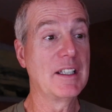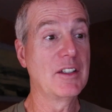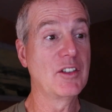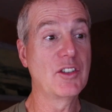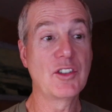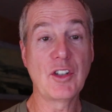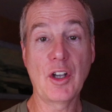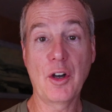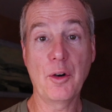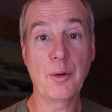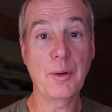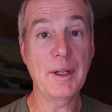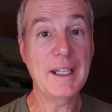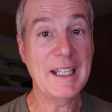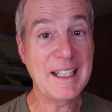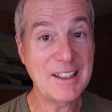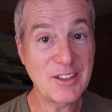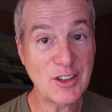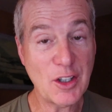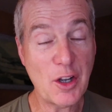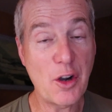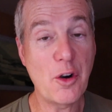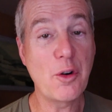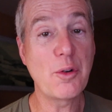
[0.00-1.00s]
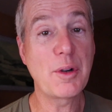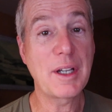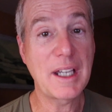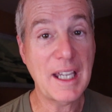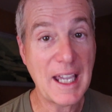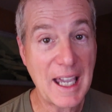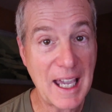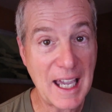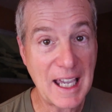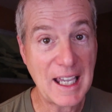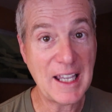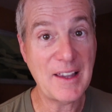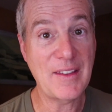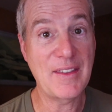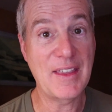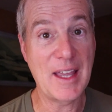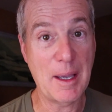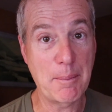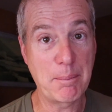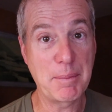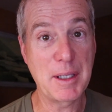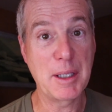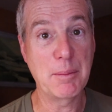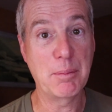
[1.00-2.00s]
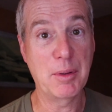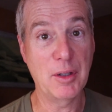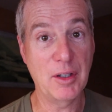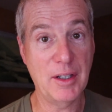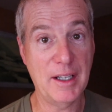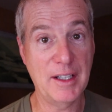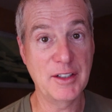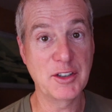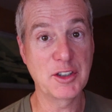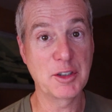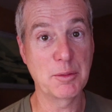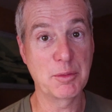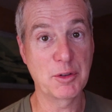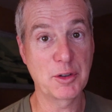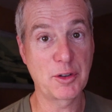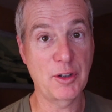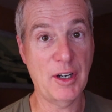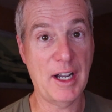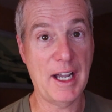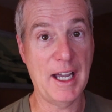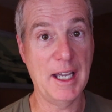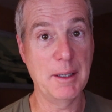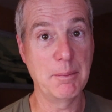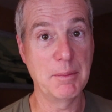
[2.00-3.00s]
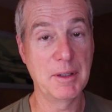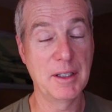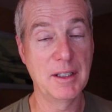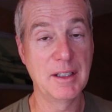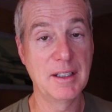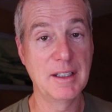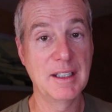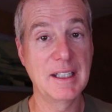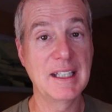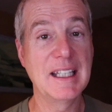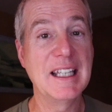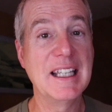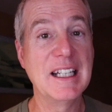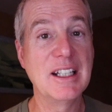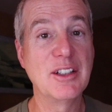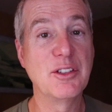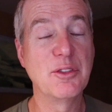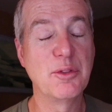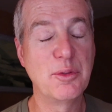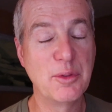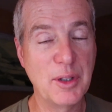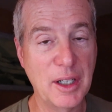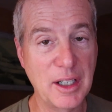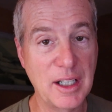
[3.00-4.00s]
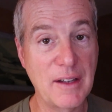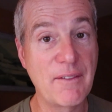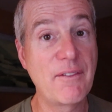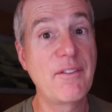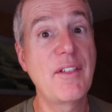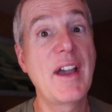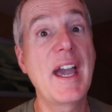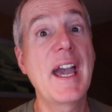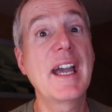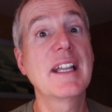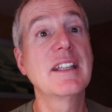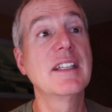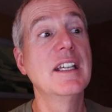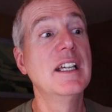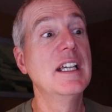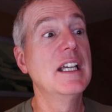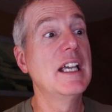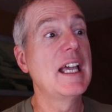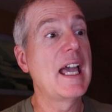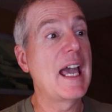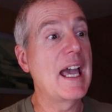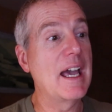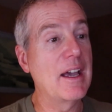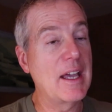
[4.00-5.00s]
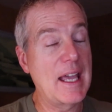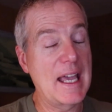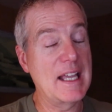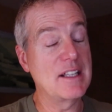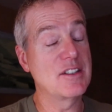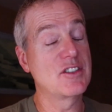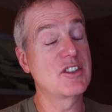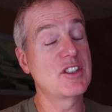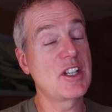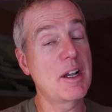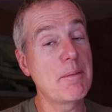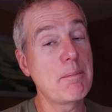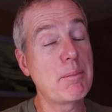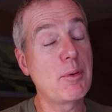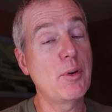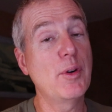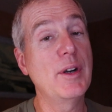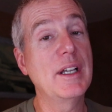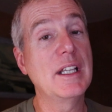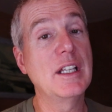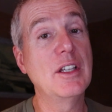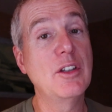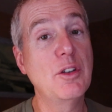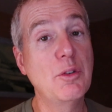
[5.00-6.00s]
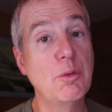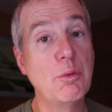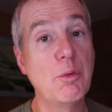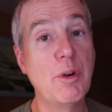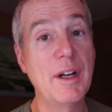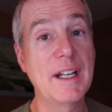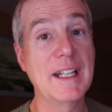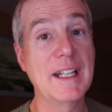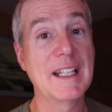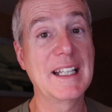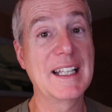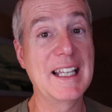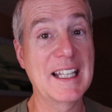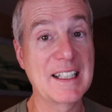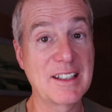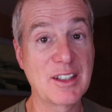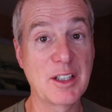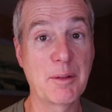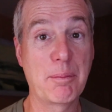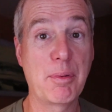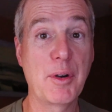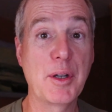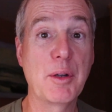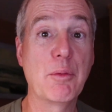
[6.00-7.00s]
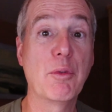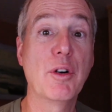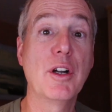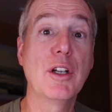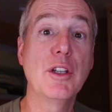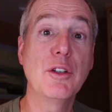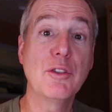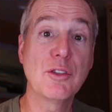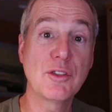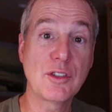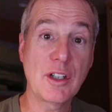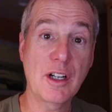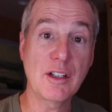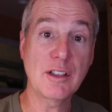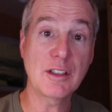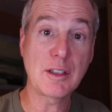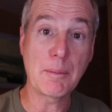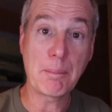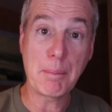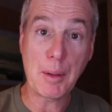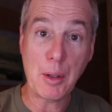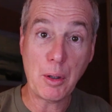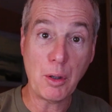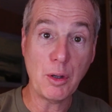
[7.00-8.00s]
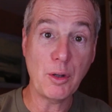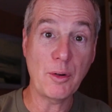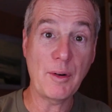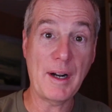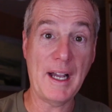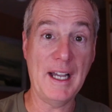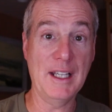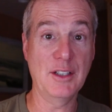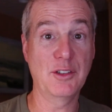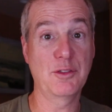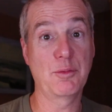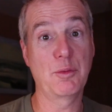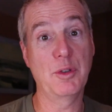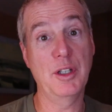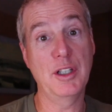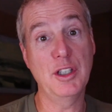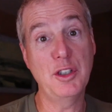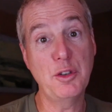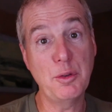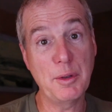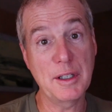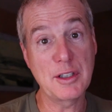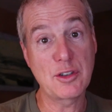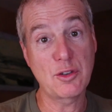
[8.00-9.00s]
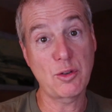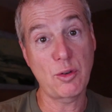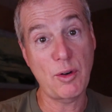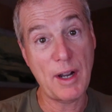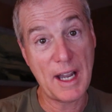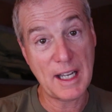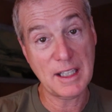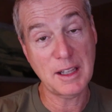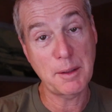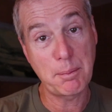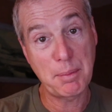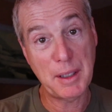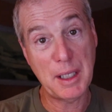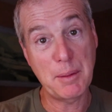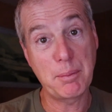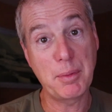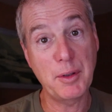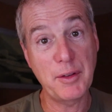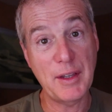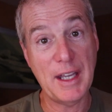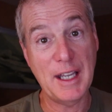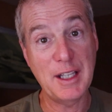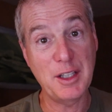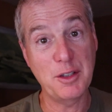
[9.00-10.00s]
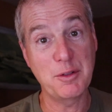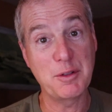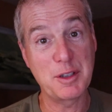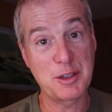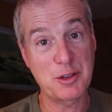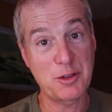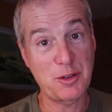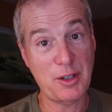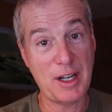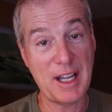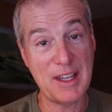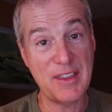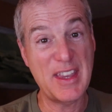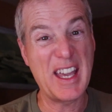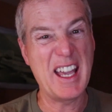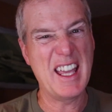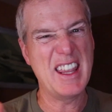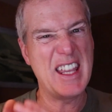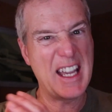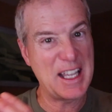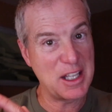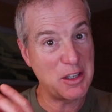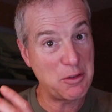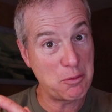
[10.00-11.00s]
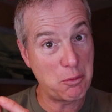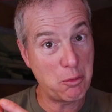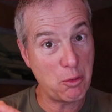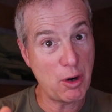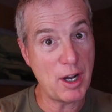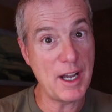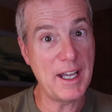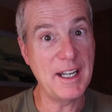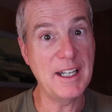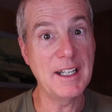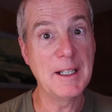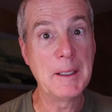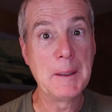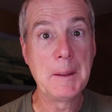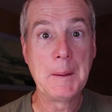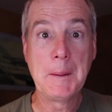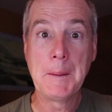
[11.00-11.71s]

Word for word: So it's okay that people unsubscribe. It is very, in fact, at some point you want to get to the point where you start to polarize, where you attract the people that you attract, that, that you want,